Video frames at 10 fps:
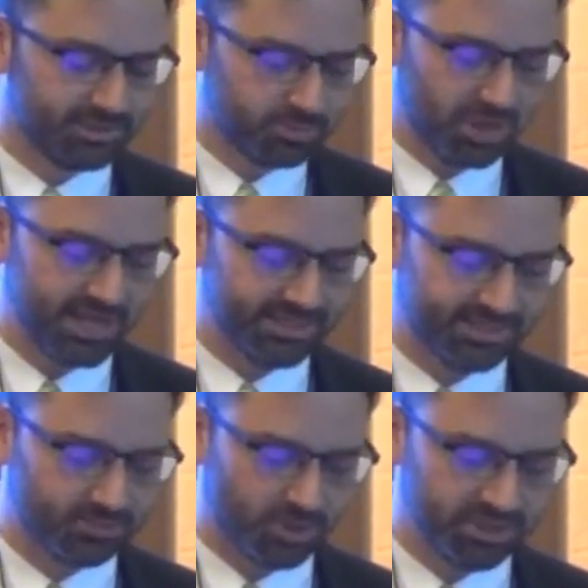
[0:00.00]
this
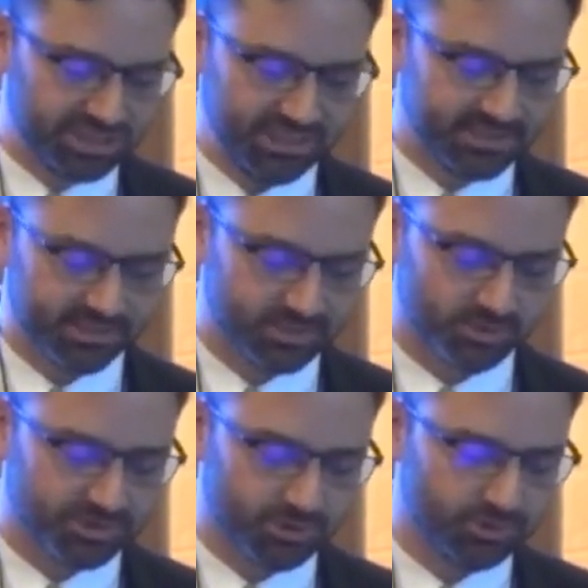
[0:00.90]
place where
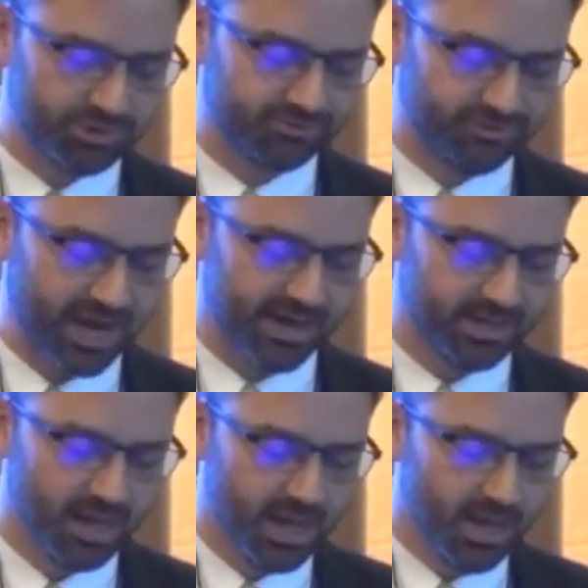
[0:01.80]
Jesus was
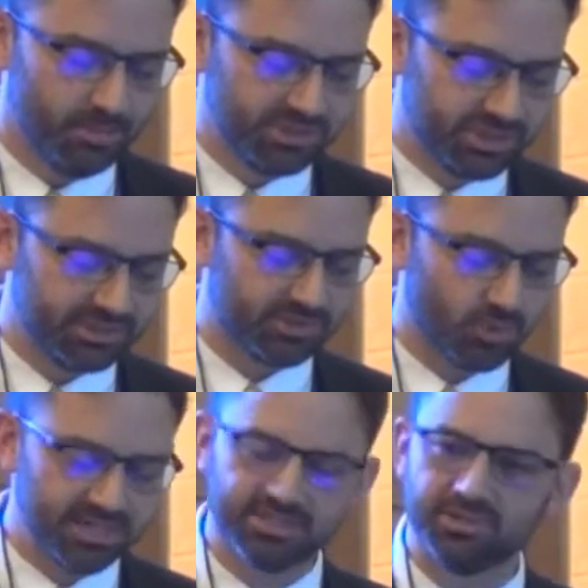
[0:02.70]
crucified. But
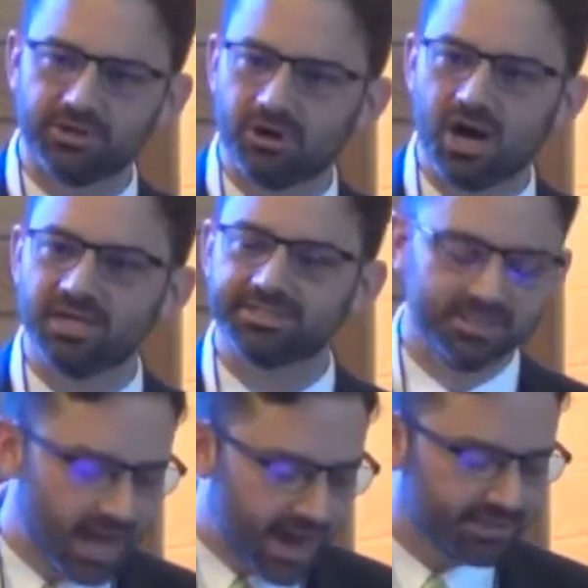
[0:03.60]
Jesus went to the
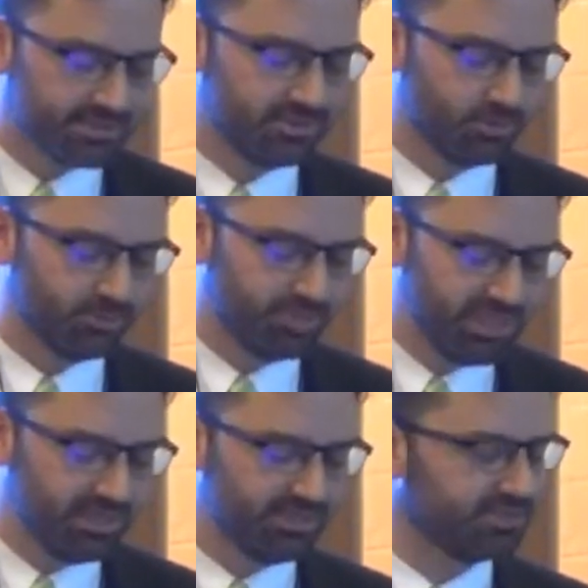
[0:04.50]
cross not to
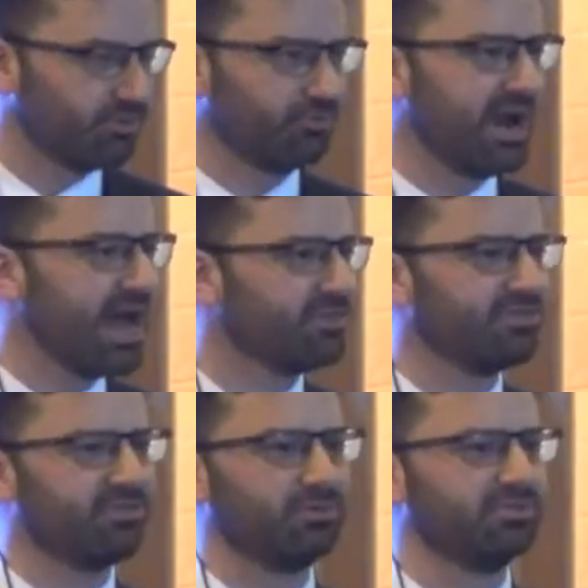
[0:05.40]
appease the
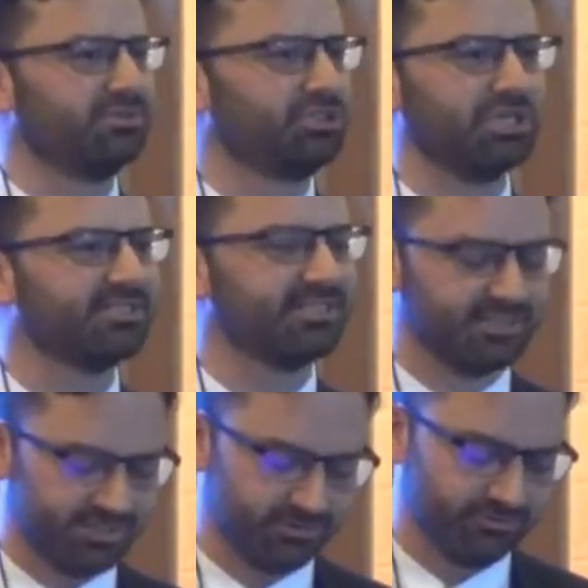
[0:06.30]
wrath or
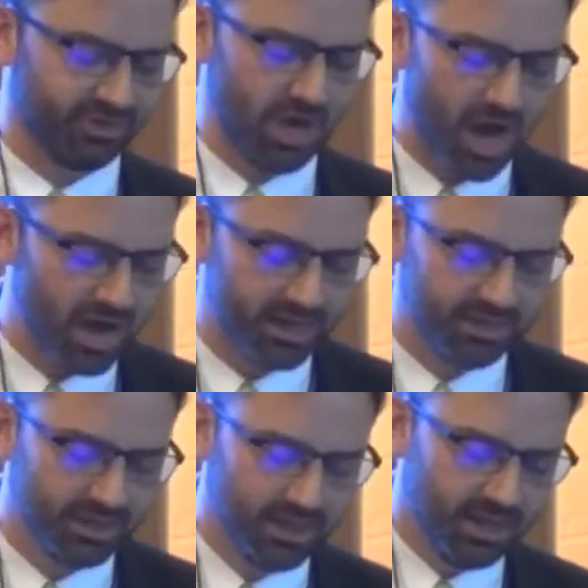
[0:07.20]
justice of
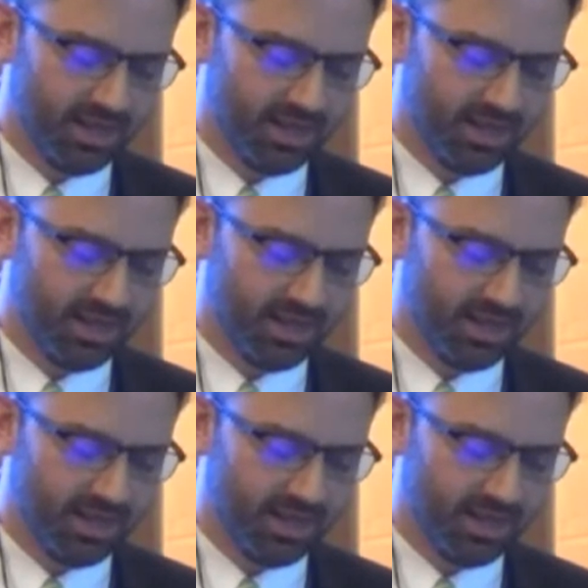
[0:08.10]
God.